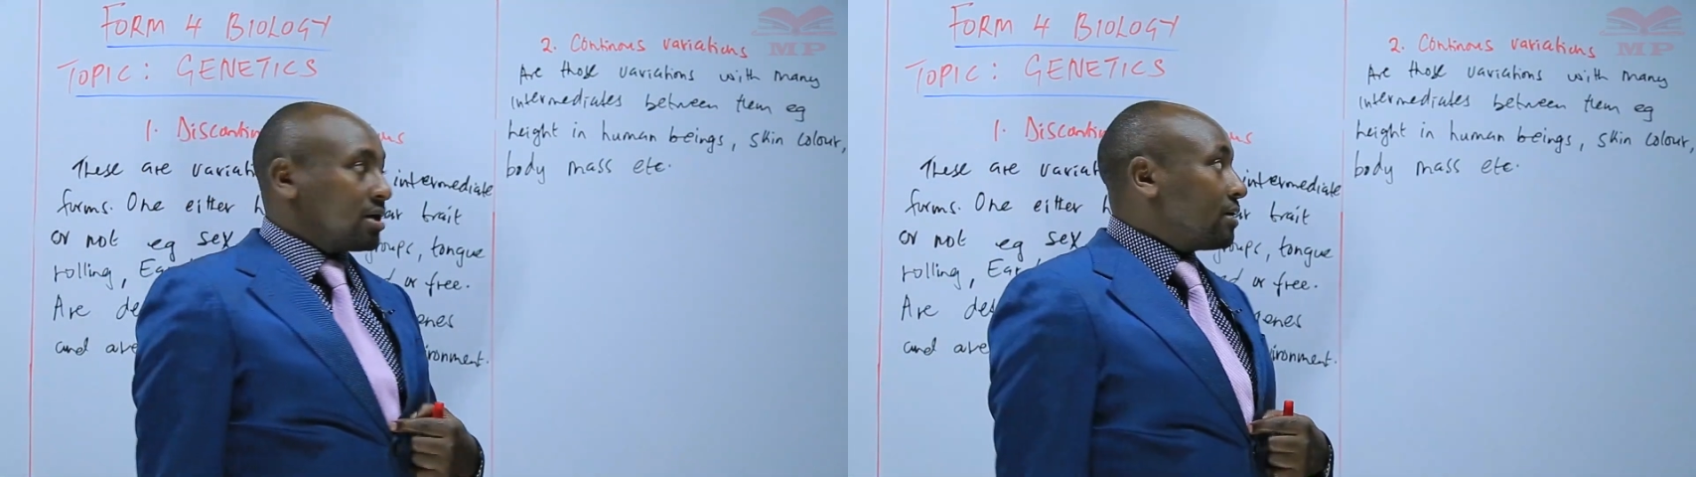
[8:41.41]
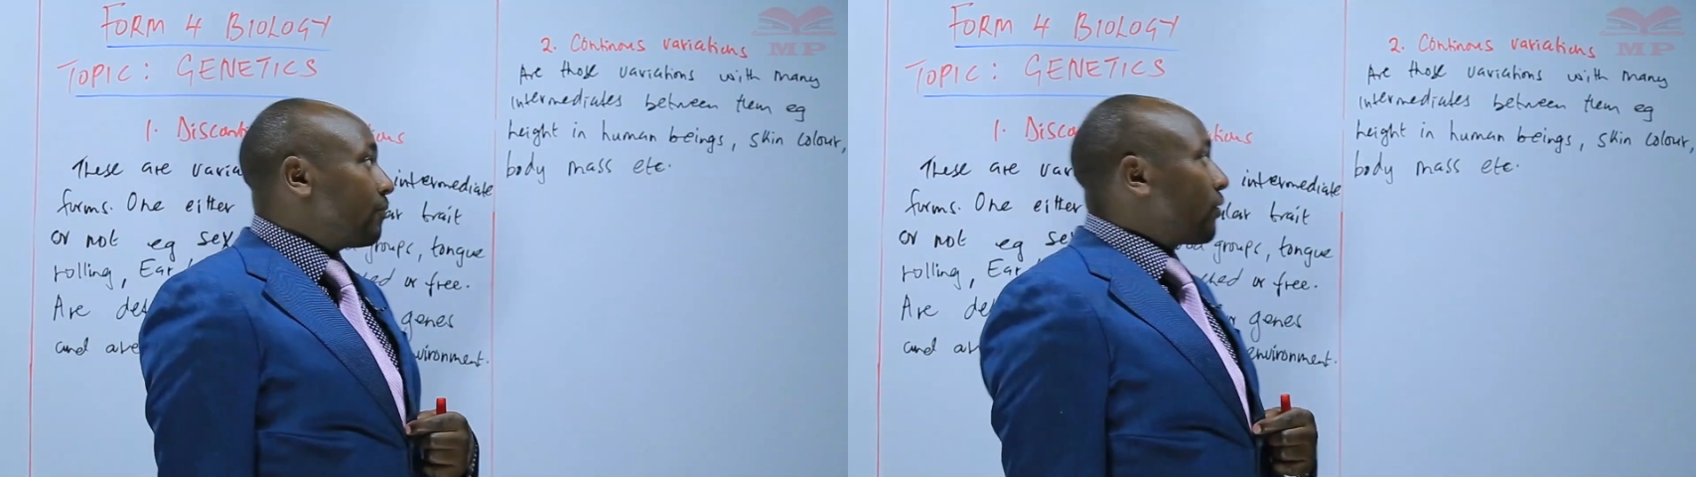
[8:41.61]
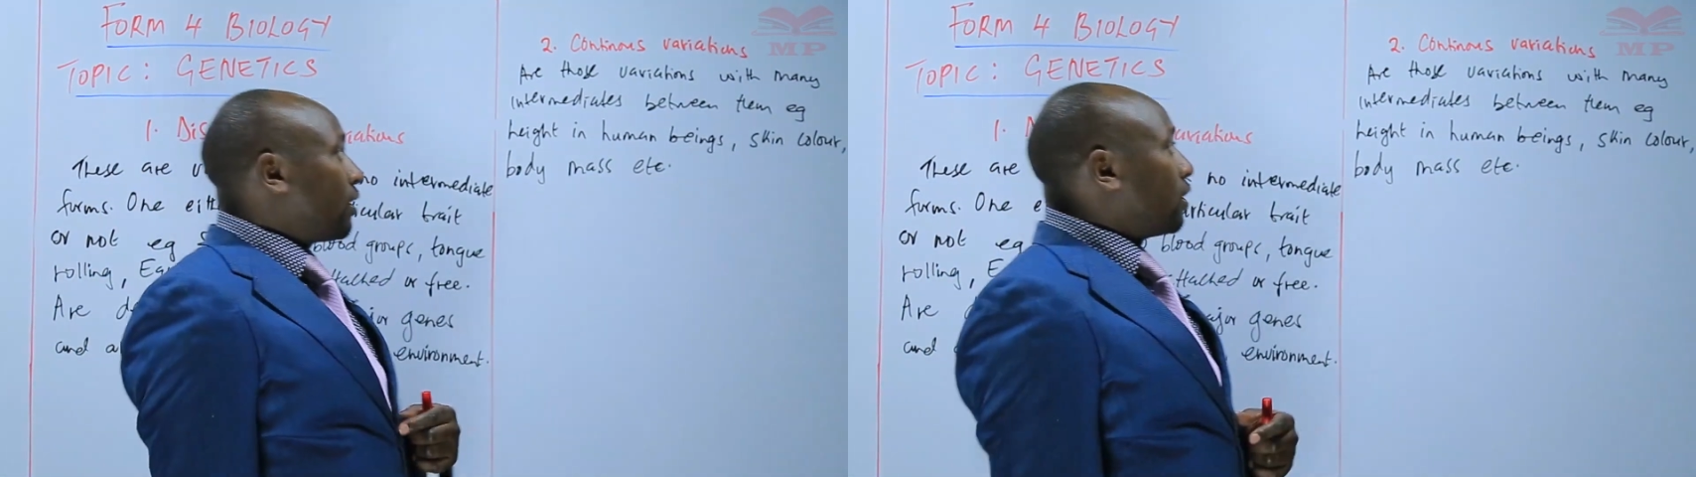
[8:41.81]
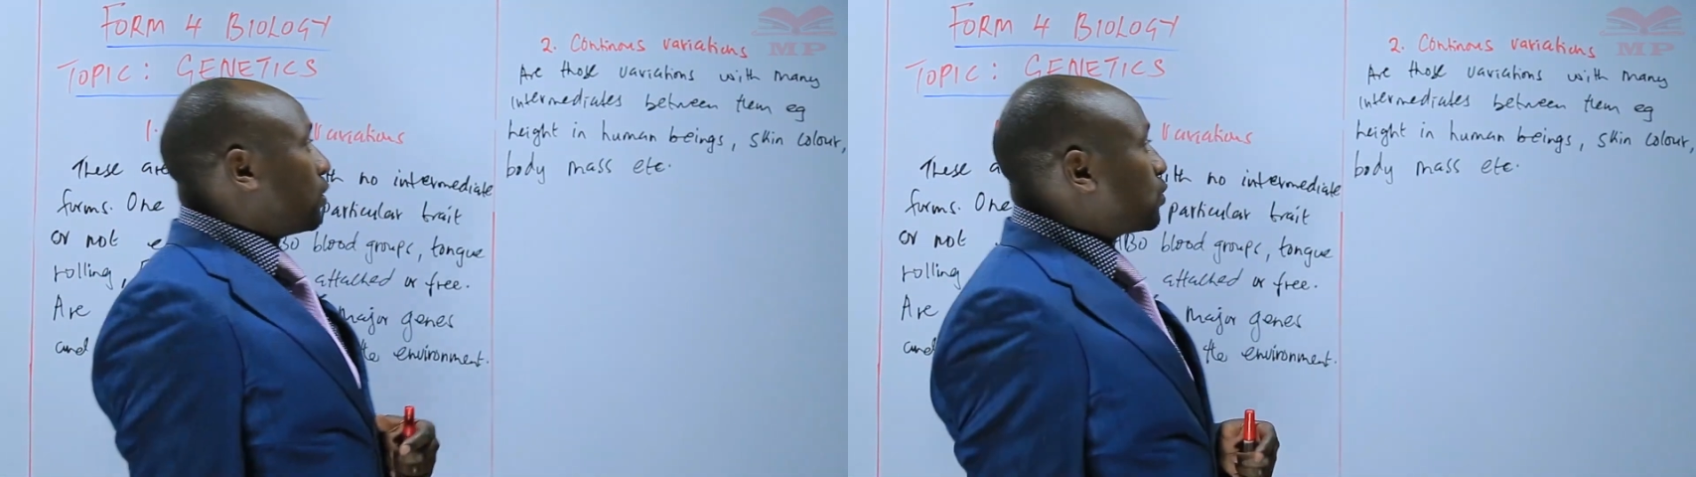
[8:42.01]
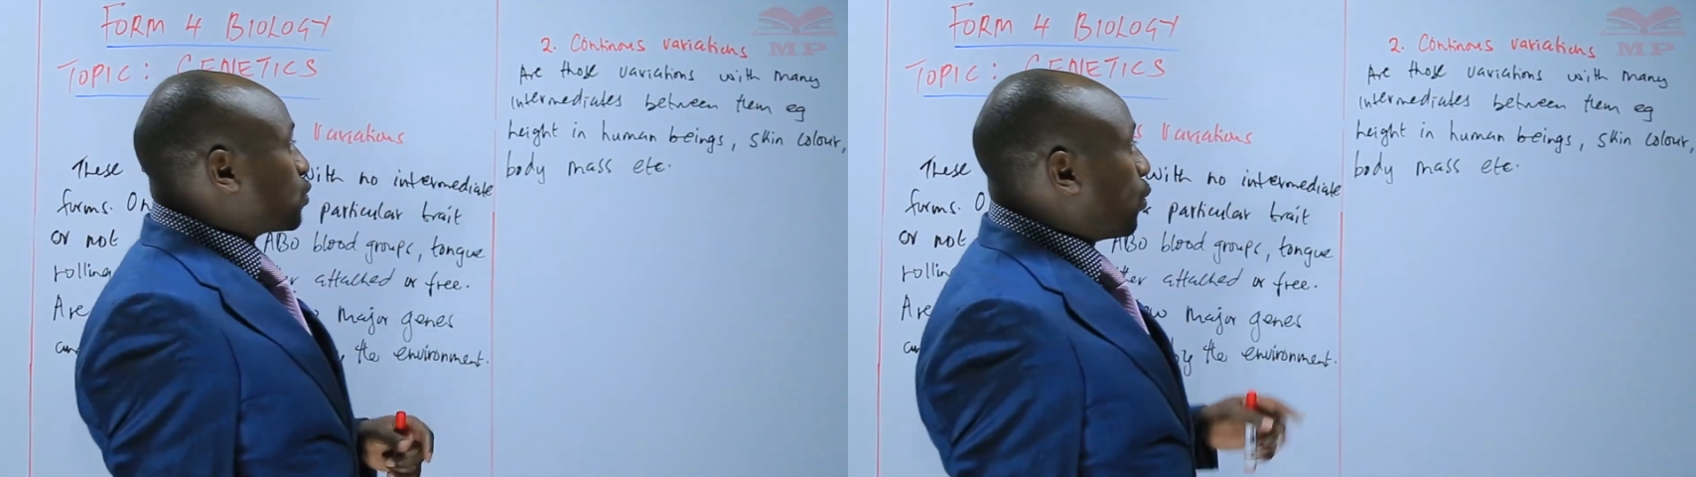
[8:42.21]
Uh,
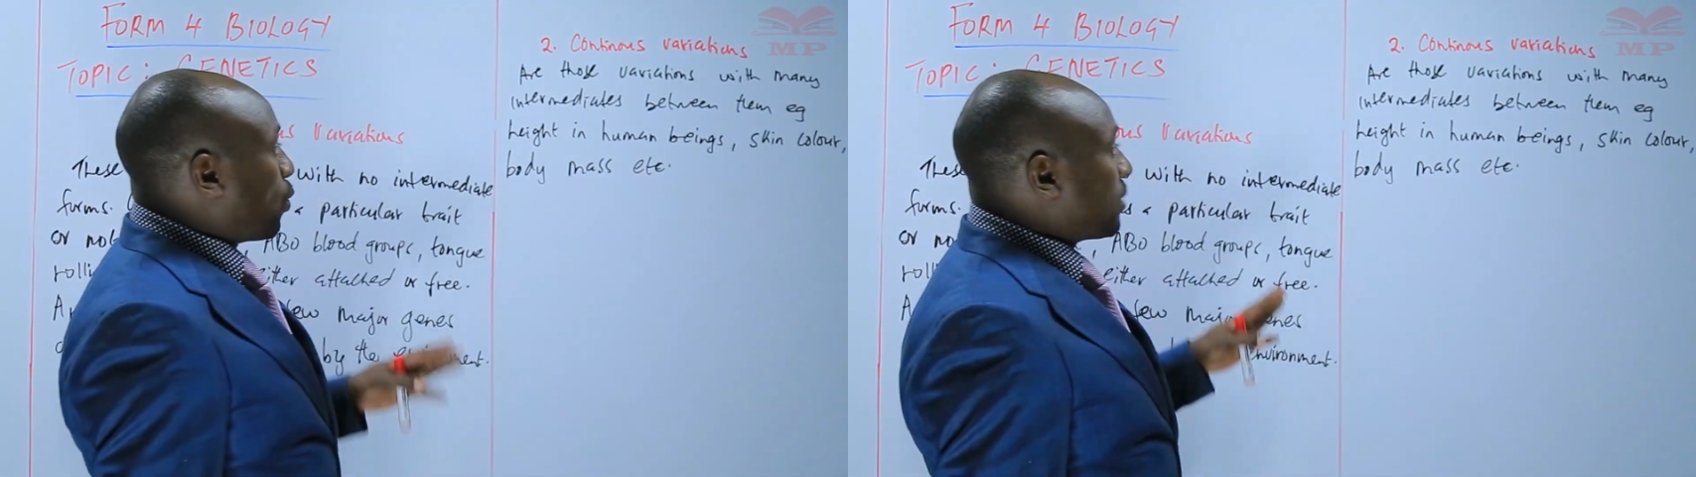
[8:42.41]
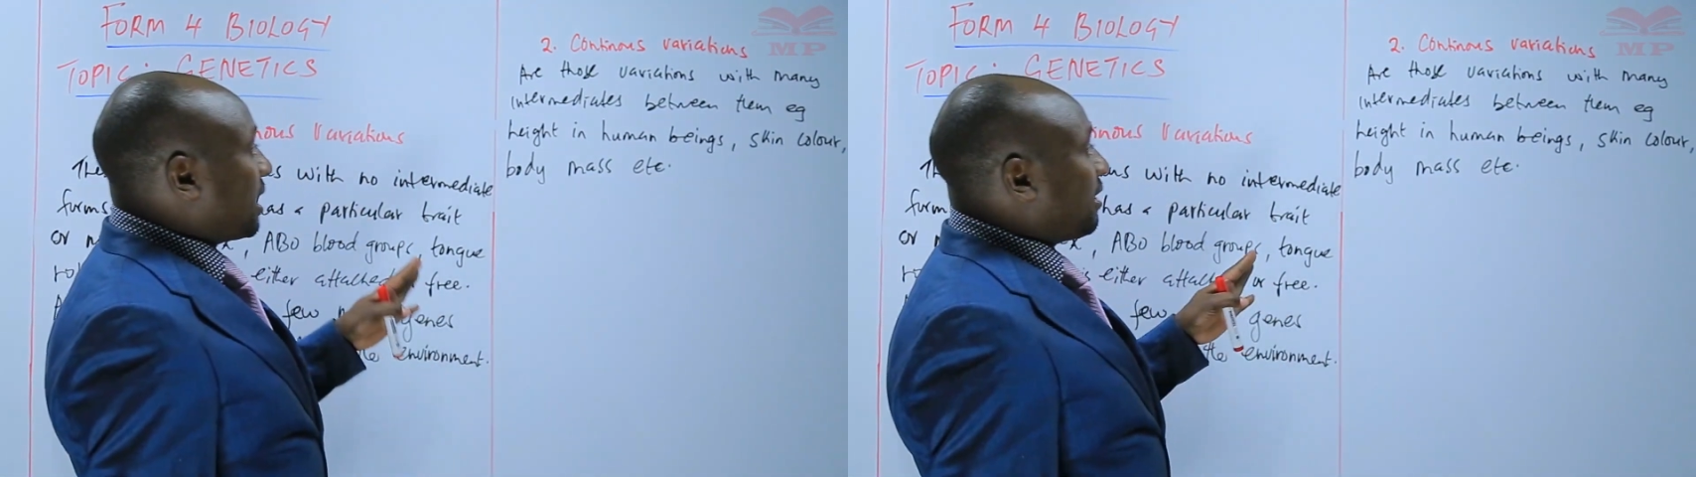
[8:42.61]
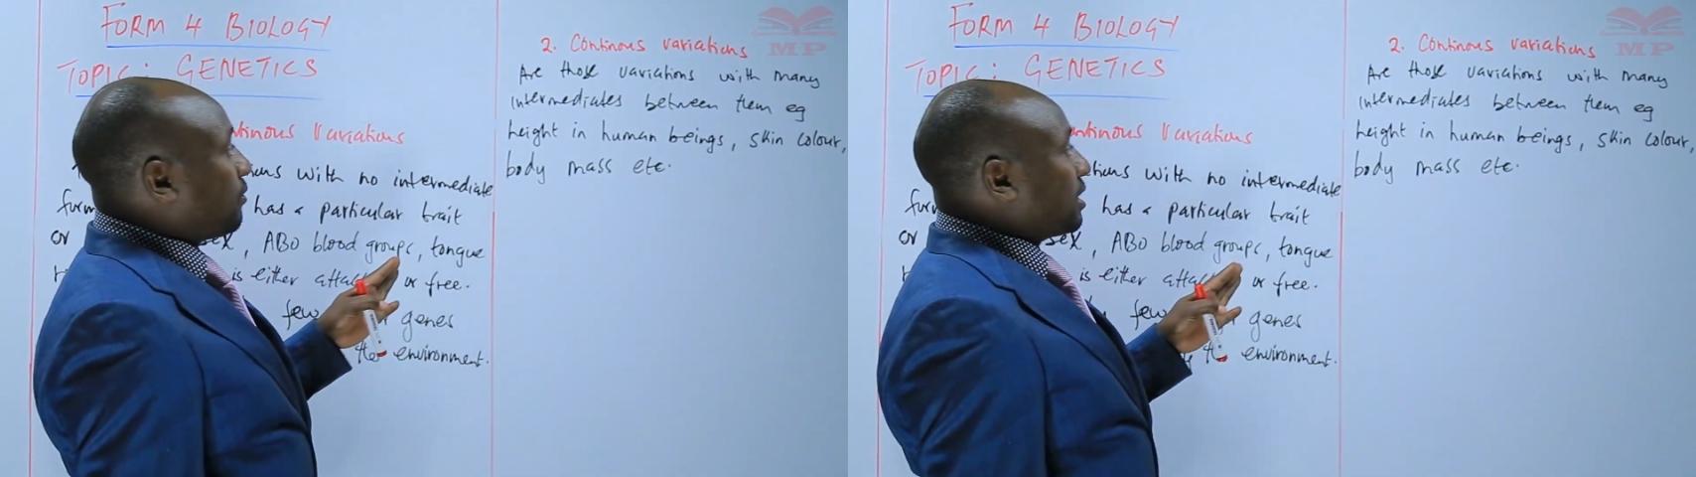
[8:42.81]
so we are,